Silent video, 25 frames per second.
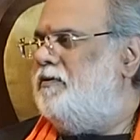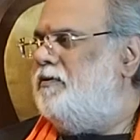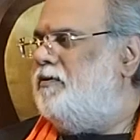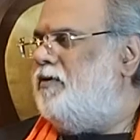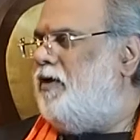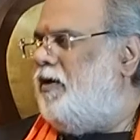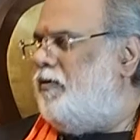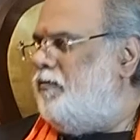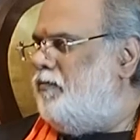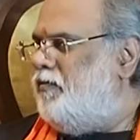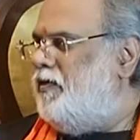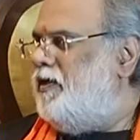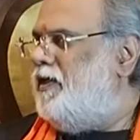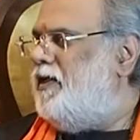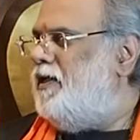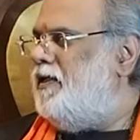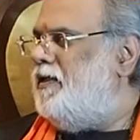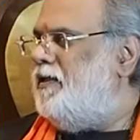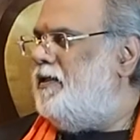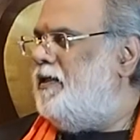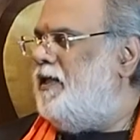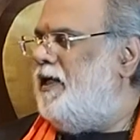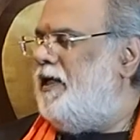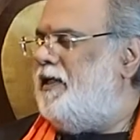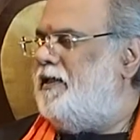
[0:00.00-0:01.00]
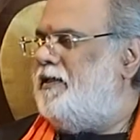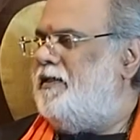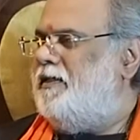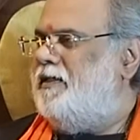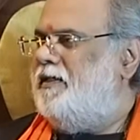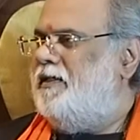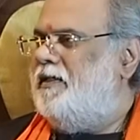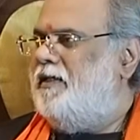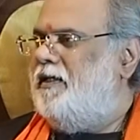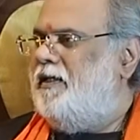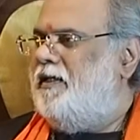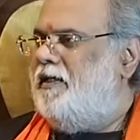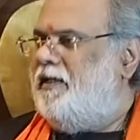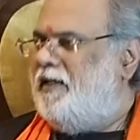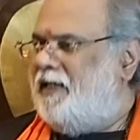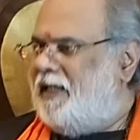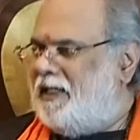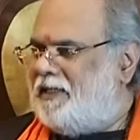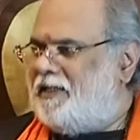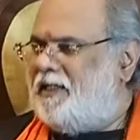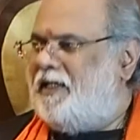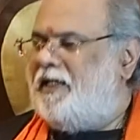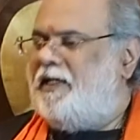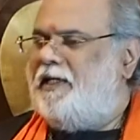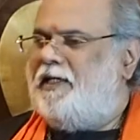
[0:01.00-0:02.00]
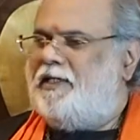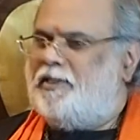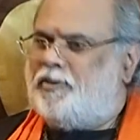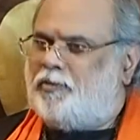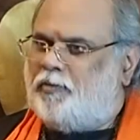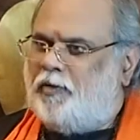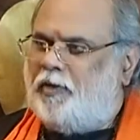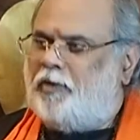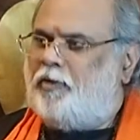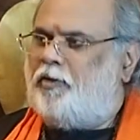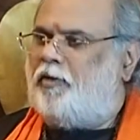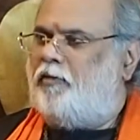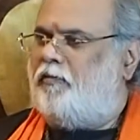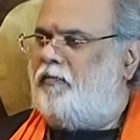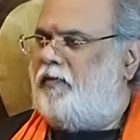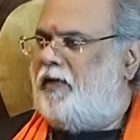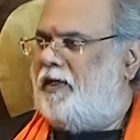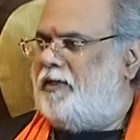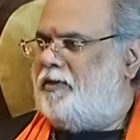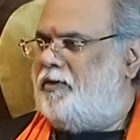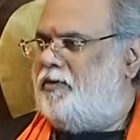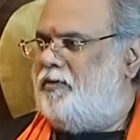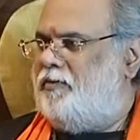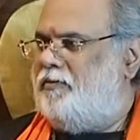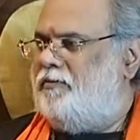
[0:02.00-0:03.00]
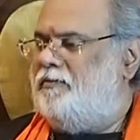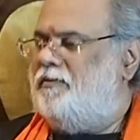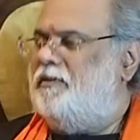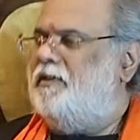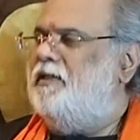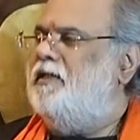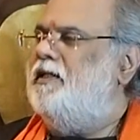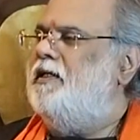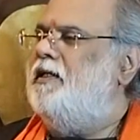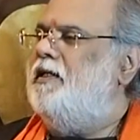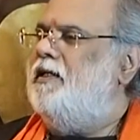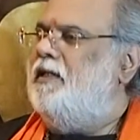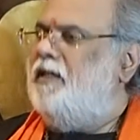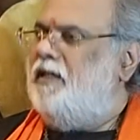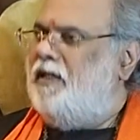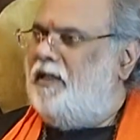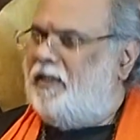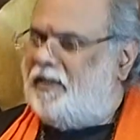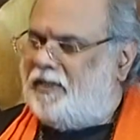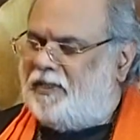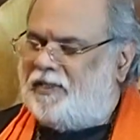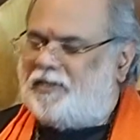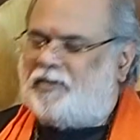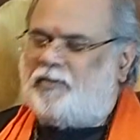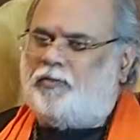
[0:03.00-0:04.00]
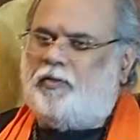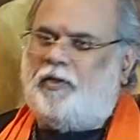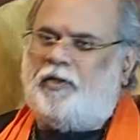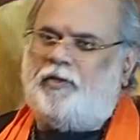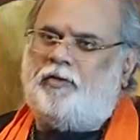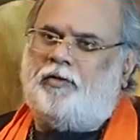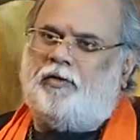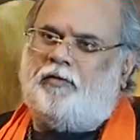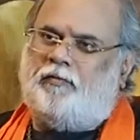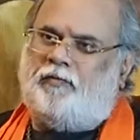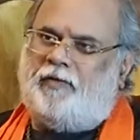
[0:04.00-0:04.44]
confident that nothing is going to affect you. It is going to